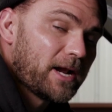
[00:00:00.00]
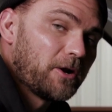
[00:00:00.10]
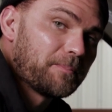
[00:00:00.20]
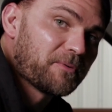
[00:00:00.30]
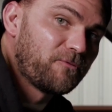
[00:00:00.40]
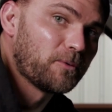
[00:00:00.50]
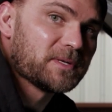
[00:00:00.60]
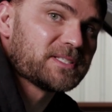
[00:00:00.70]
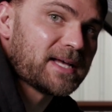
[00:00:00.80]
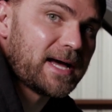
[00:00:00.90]
at it on a
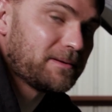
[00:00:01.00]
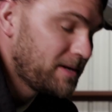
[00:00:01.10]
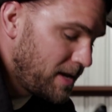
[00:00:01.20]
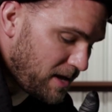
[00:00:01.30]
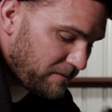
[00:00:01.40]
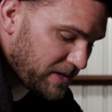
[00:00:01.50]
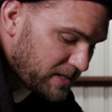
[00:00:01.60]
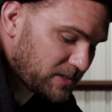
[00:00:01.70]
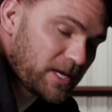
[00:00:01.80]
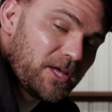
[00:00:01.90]
performance side of
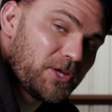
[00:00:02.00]
this,